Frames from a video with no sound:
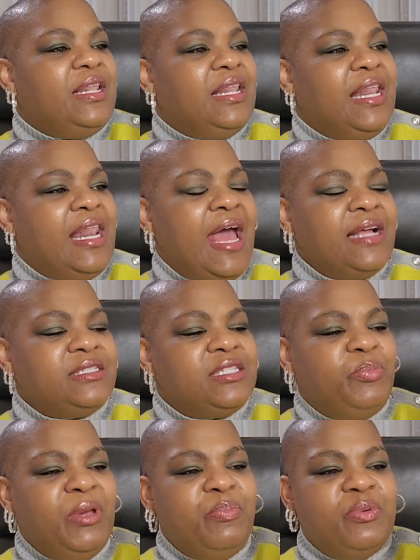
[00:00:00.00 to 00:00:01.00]

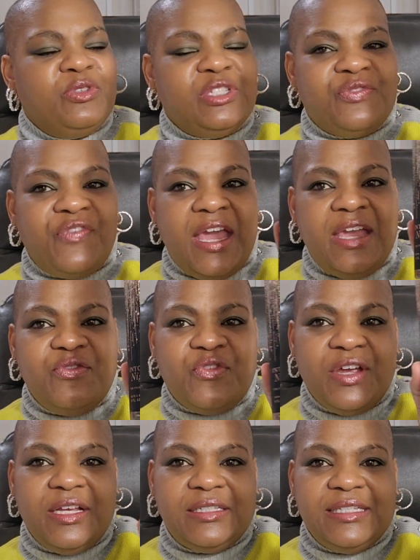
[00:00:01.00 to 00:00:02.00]
lots of people's
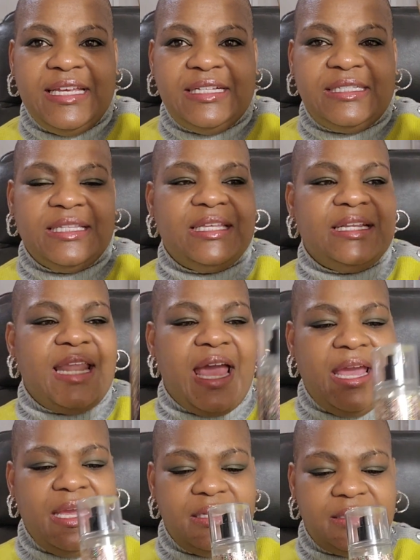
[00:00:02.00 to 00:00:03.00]
favorite, Into the
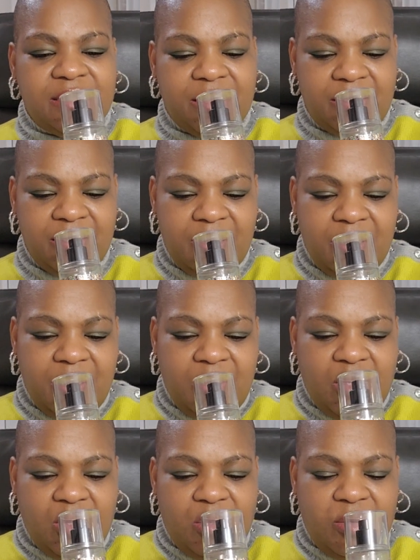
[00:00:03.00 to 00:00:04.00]
Night.
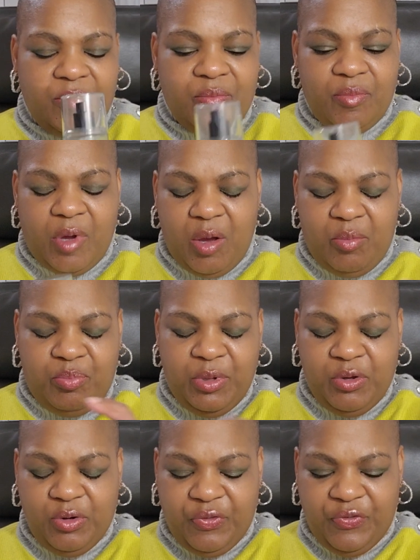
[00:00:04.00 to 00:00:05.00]

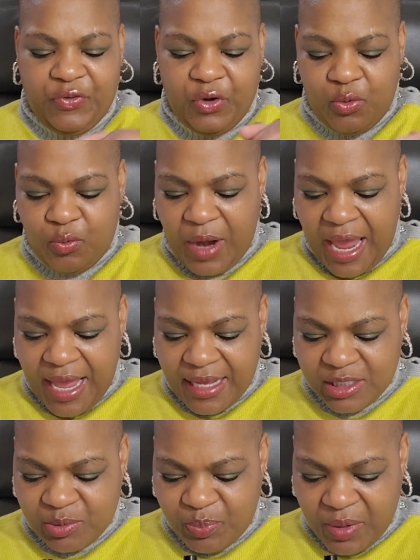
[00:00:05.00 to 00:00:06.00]
Beautiful
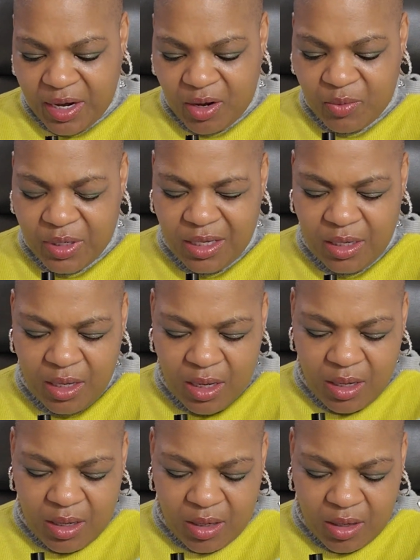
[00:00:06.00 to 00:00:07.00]
raspberry,
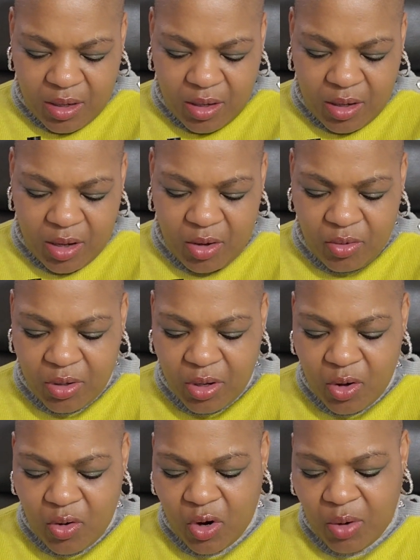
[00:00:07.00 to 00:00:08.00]

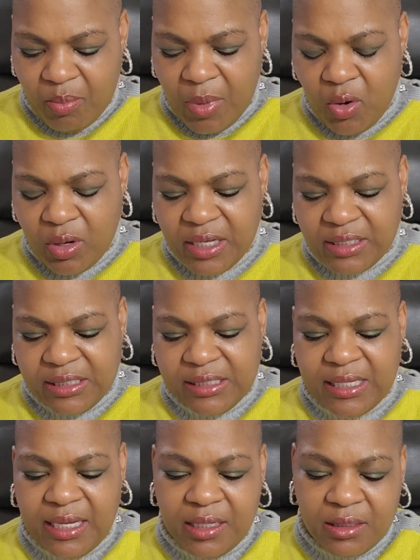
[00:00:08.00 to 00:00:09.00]
cocoa, or mocha
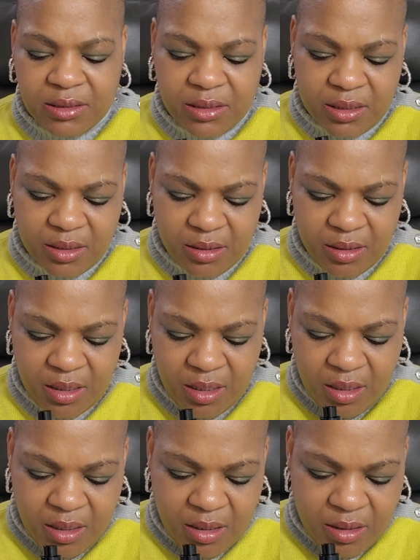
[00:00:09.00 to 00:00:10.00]
scent.
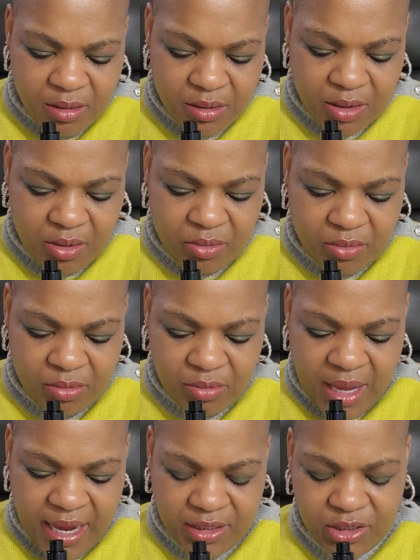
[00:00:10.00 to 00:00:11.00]
So,
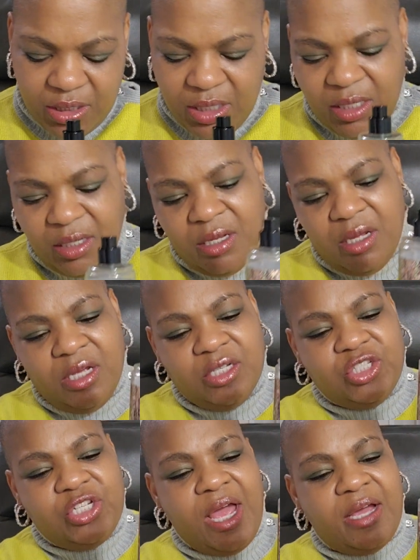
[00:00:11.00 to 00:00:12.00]
actually,
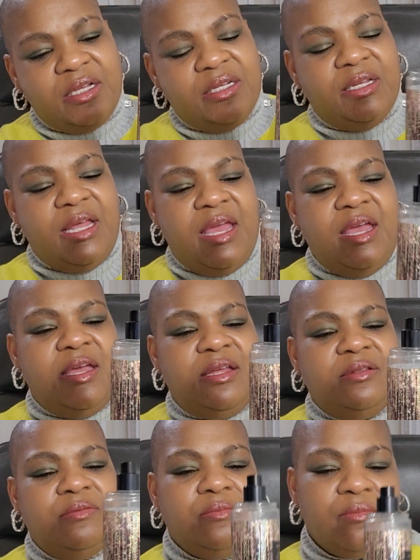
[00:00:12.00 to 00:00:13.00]
chocolate
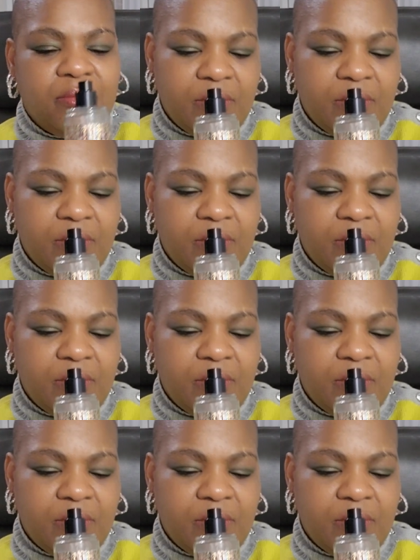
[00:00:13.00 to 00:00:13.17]
and